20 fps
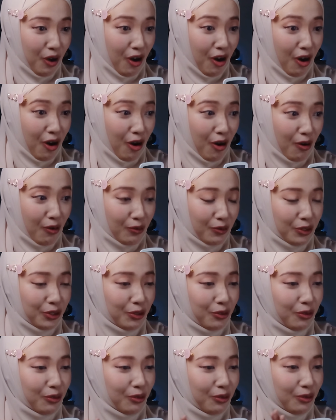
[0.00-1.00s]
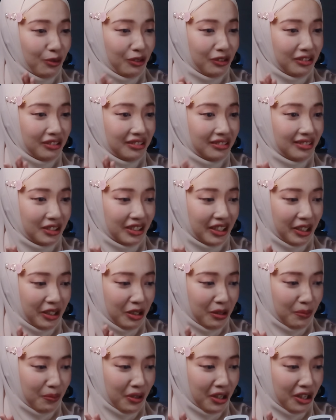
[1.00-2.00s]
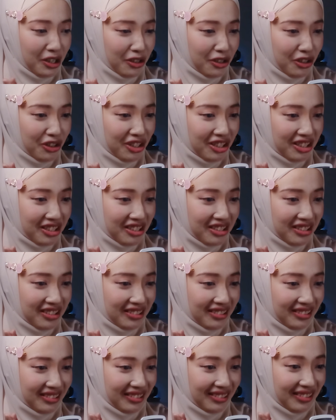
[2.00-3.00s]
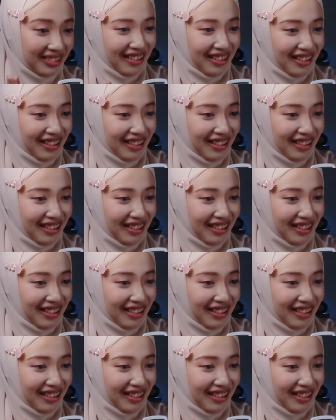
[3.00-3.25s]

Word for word: Wow, yo, look the animation.